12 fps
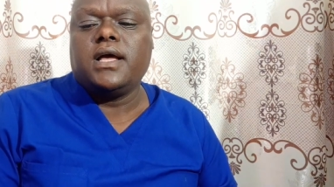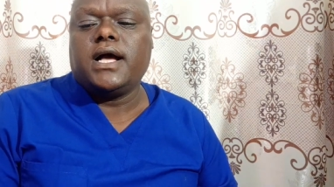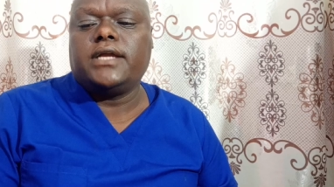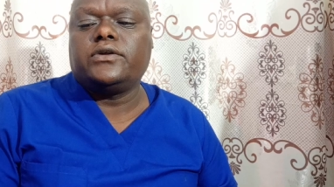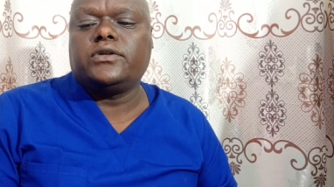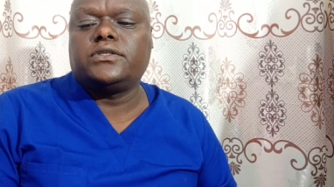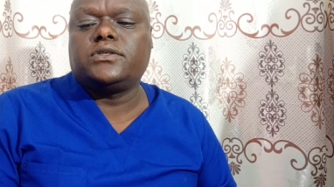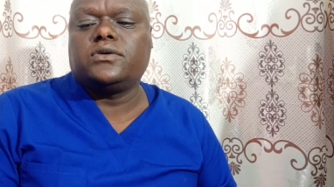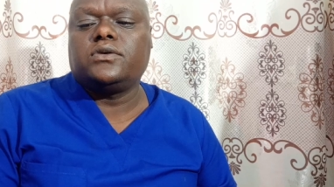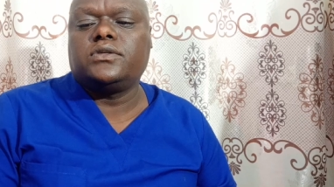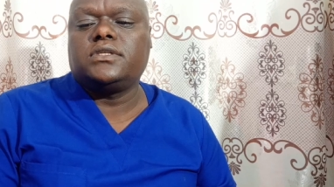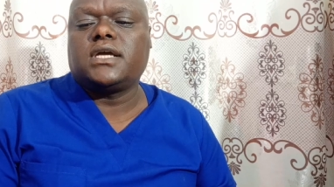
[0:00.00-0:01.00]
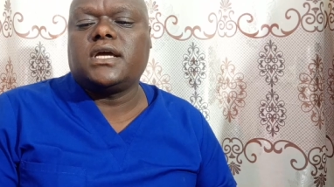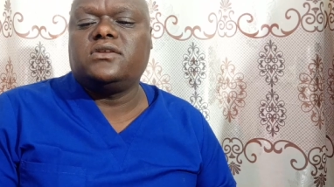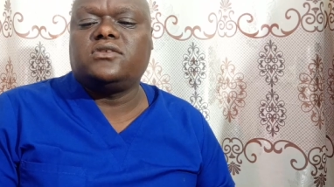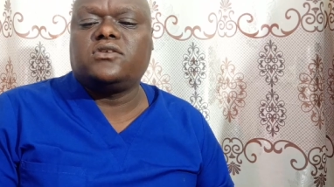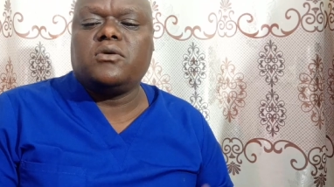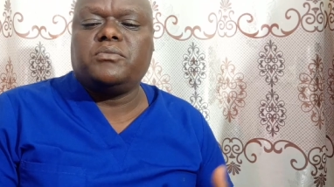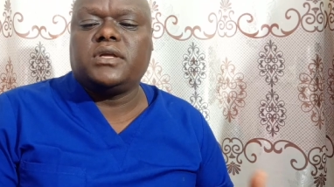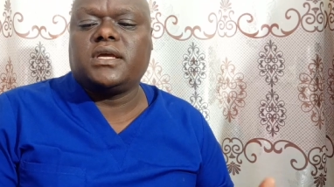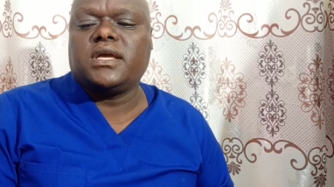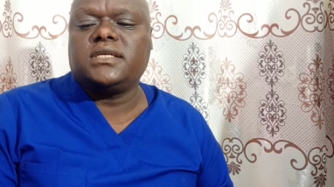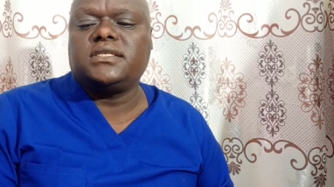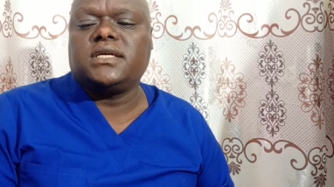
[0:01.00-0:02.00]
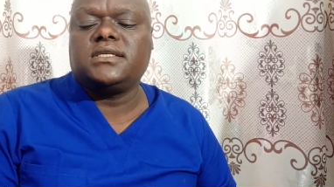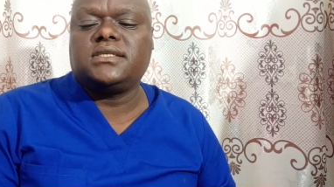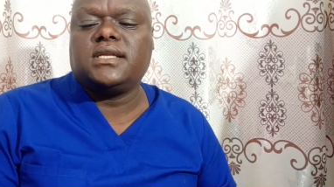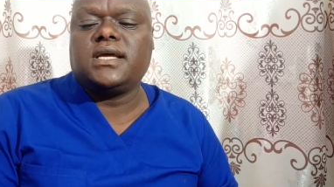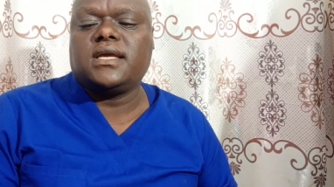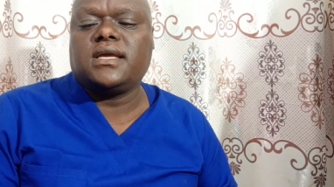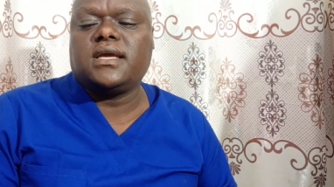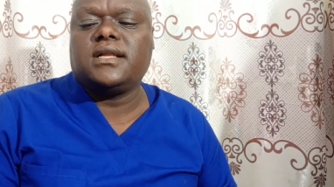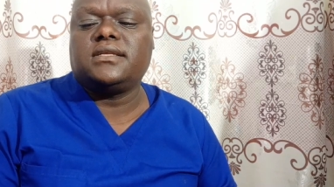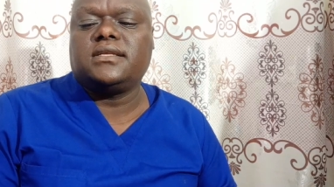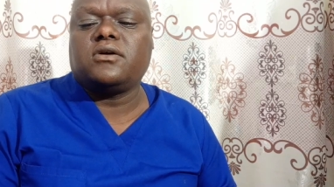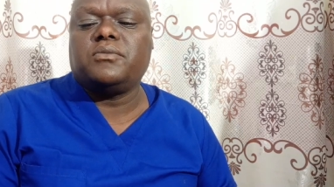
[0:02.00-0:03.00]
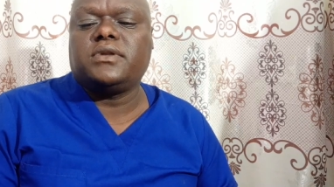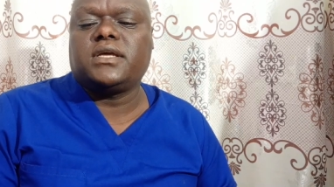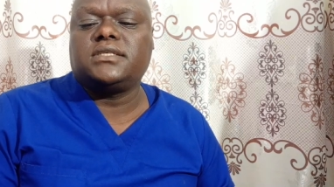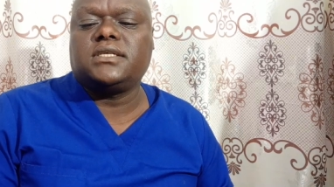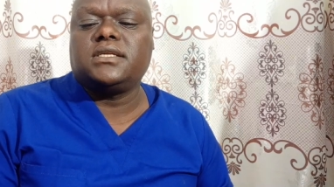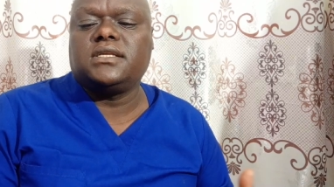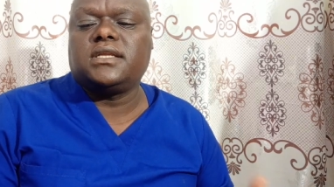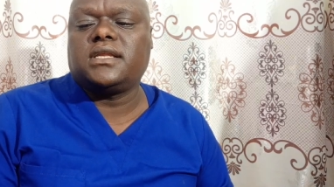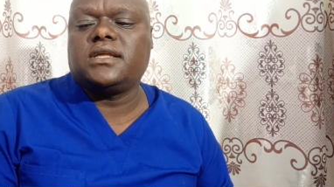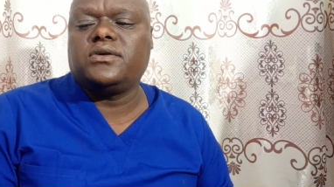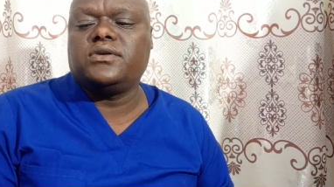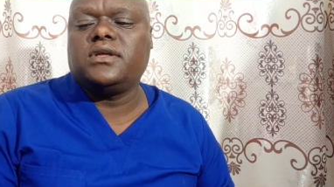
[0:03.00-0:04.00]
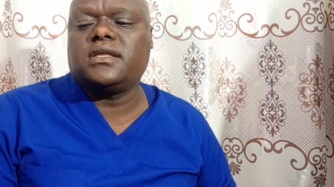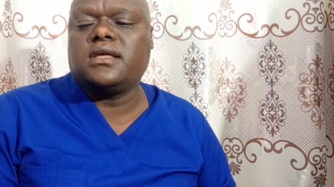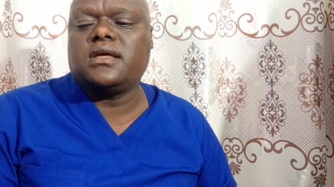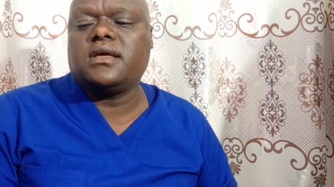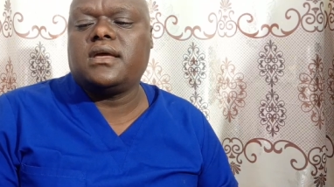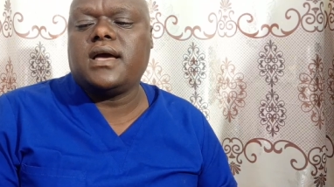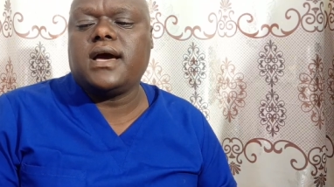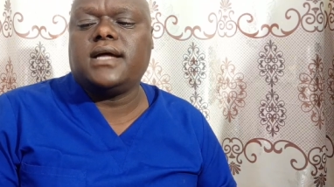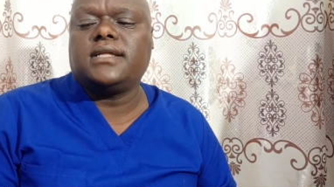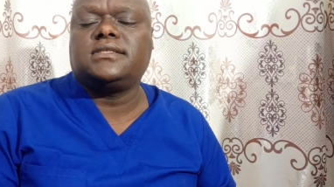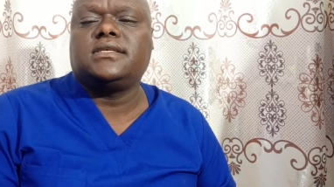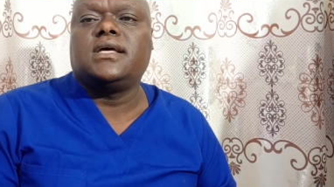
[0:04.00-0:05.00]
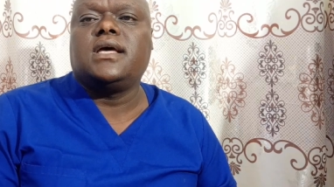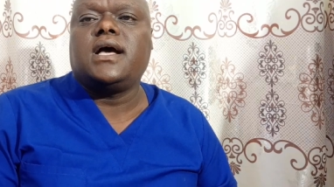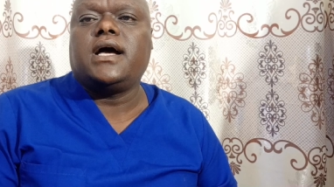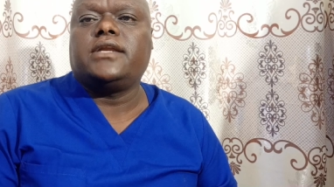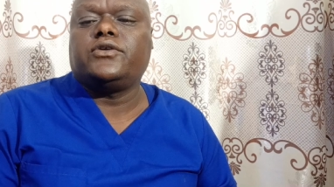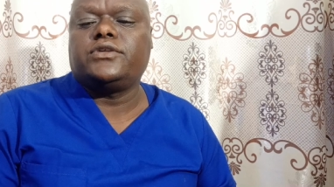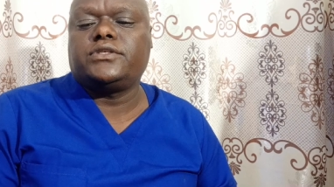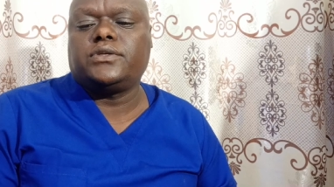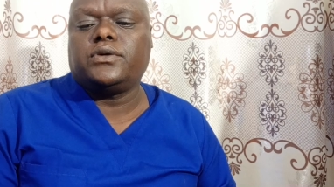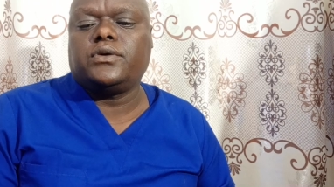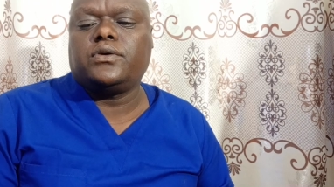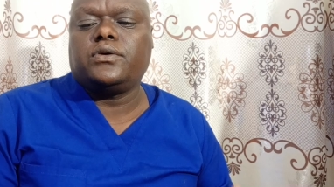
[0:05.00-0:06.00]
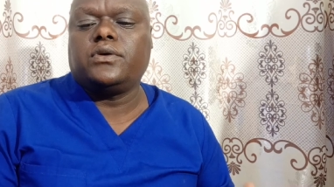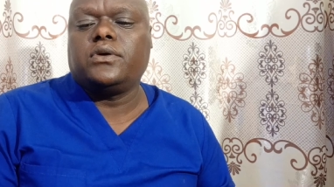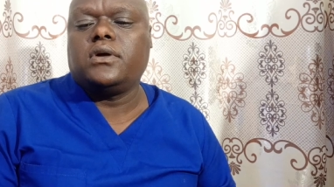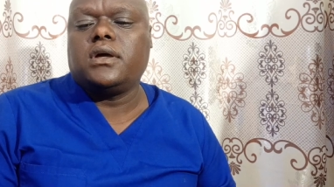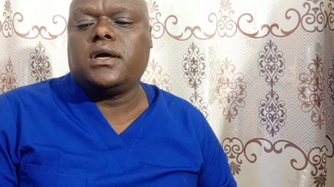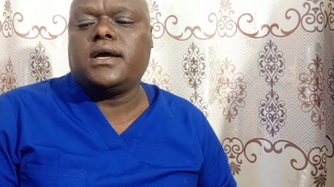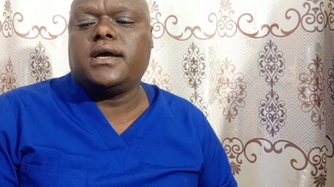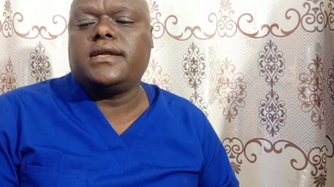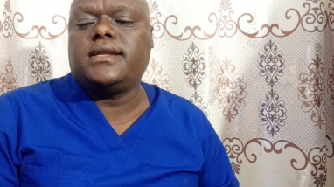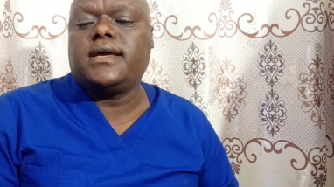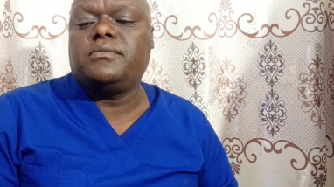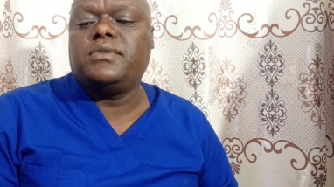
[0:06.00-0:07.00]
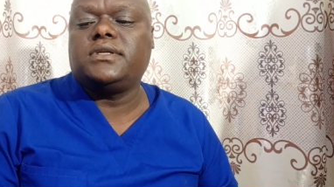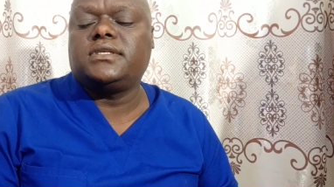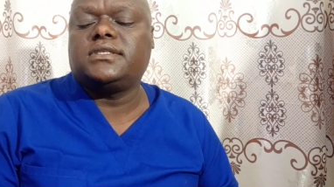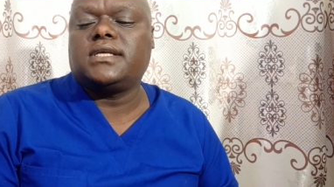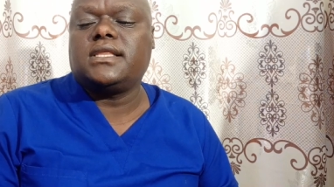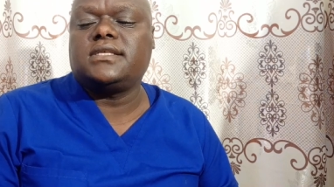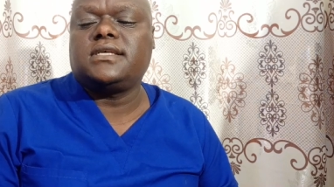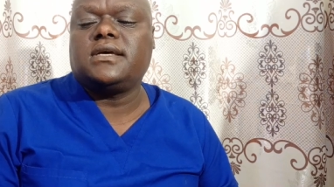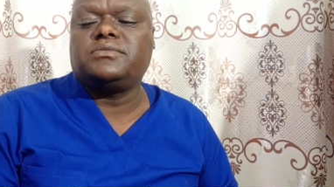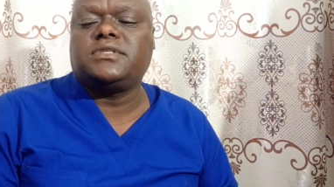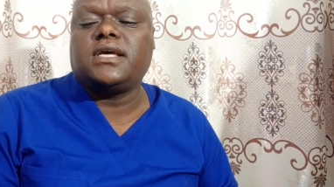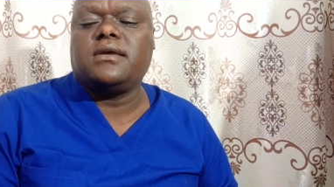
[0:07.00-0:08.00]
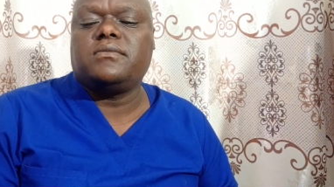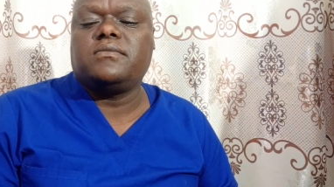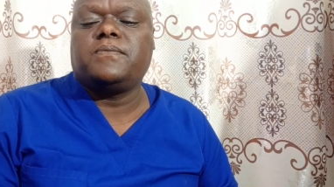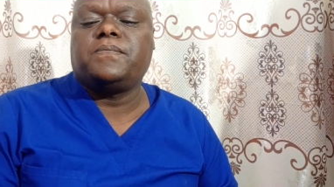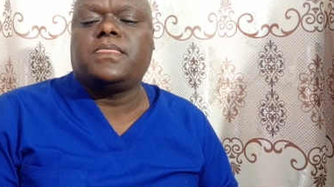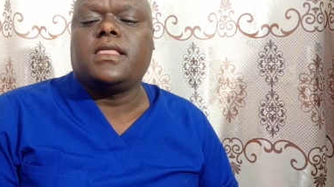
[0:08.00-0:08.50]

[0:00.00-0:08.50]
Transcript: and also it can lead to complications like health complications, including the heart and also uh, diabetes at the same time.